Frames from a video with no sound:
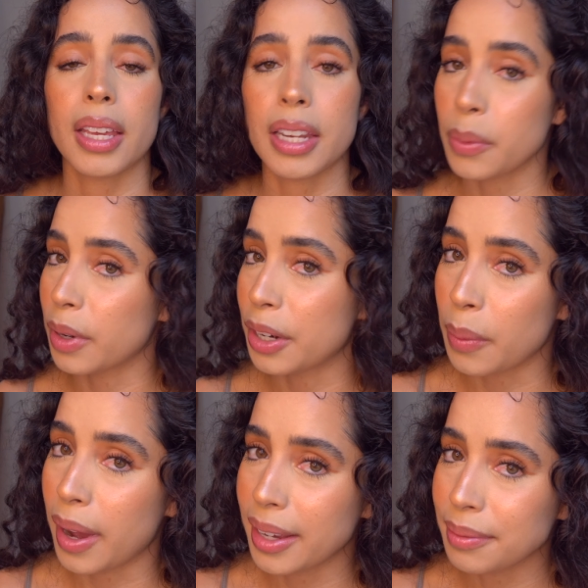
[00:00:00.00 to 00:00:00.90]
And you want to know
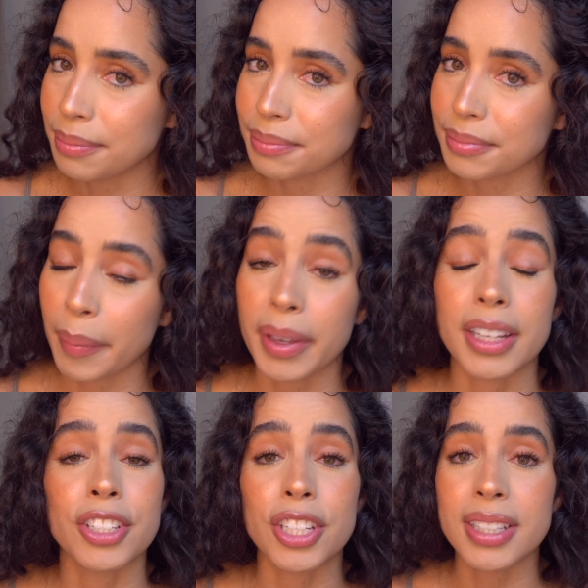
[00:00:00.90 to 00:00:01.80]
why?
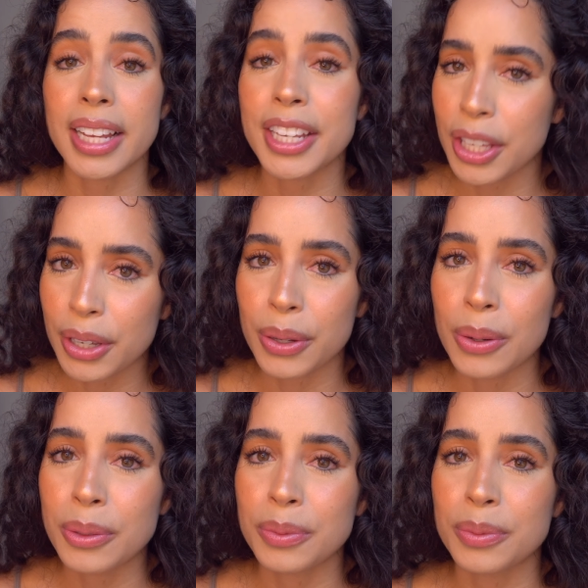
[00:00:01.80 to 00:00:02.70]
Because just like you,